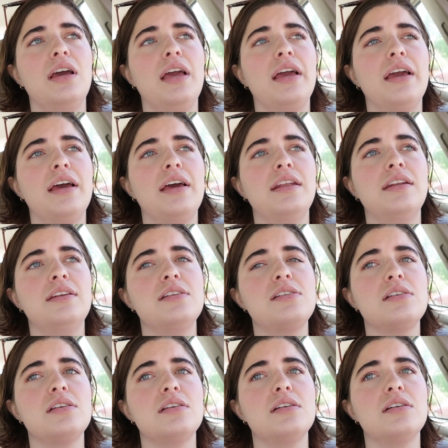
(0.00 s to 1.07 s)

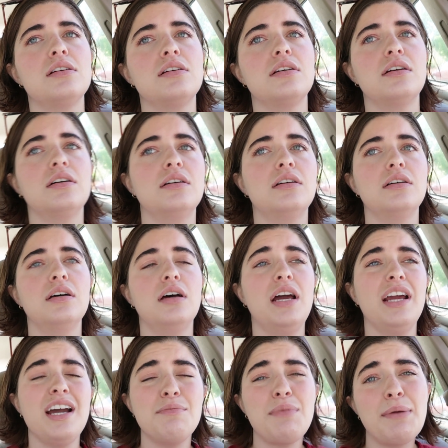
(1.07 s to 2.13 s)
and
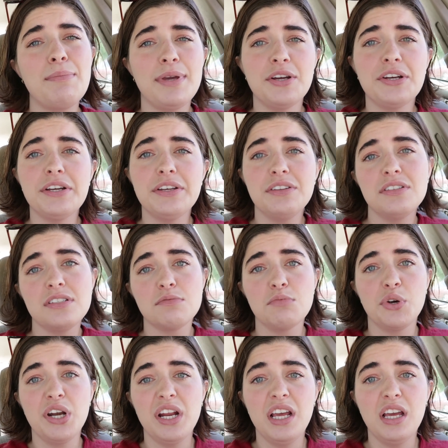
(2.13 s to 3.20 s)
I got my period this
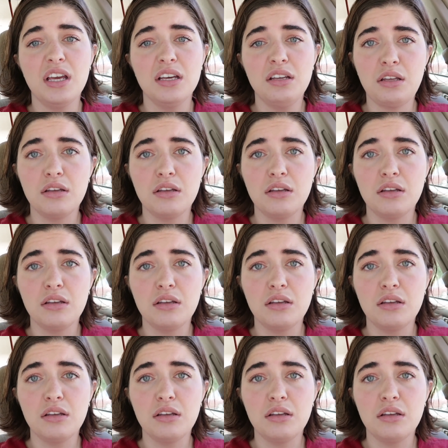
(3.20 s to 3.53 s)
morning.